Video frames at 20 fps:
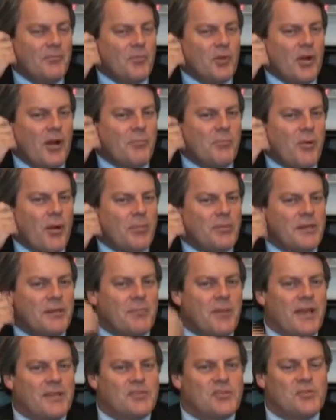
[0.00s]
Look, I
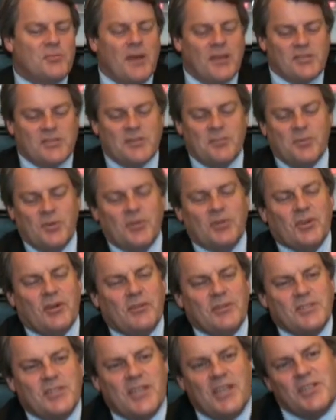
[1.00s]
probably made too much of the burnt
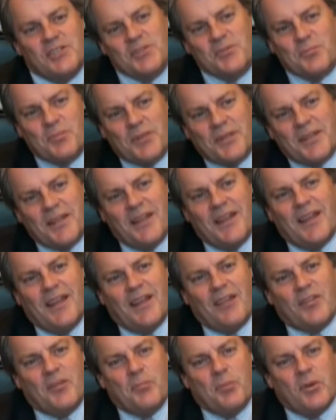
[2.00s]
orange kitchen, but
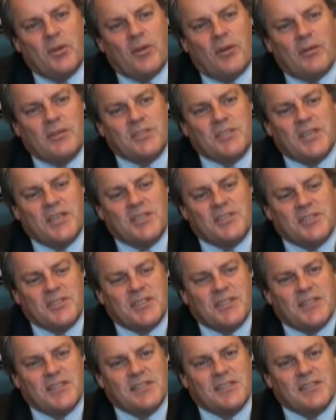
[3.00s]
the burnt orange
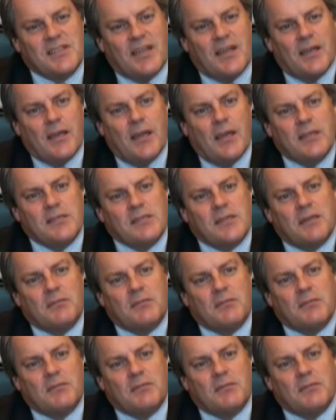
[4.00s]
kitchen is a...